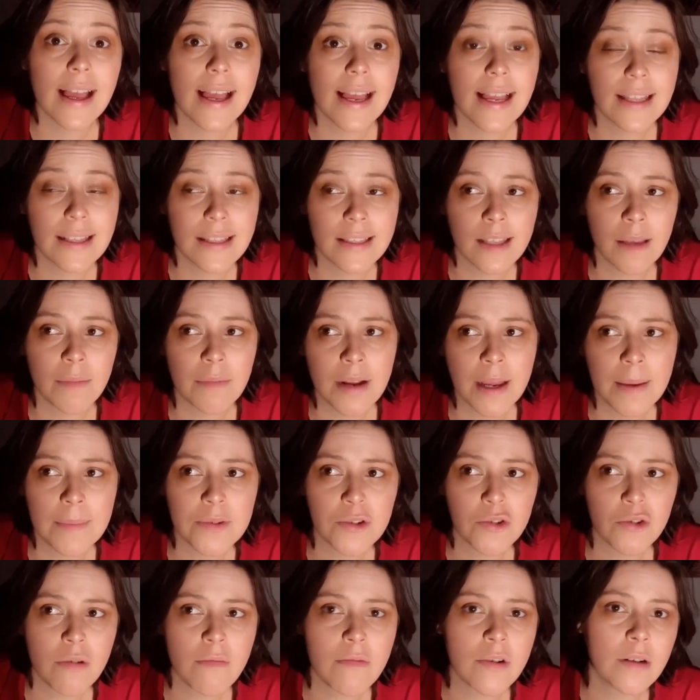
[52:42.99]
And
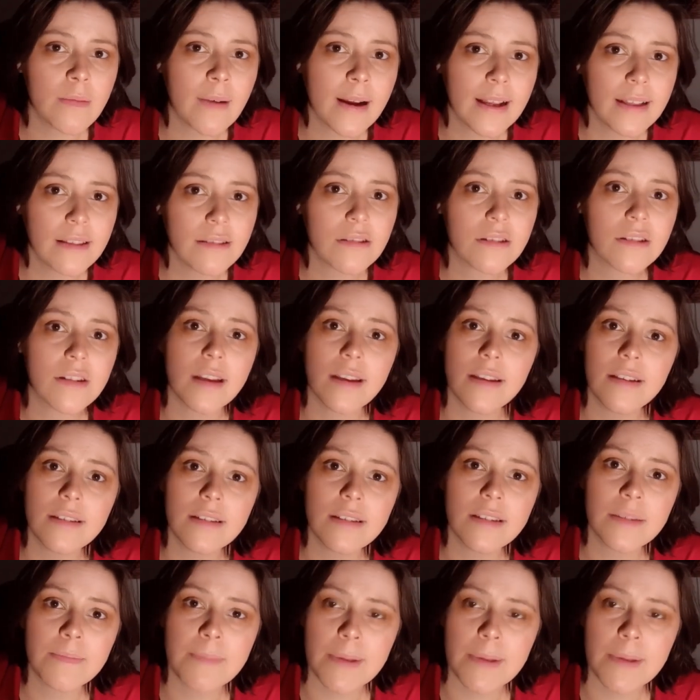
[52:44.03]
sometimes Criminal Minds does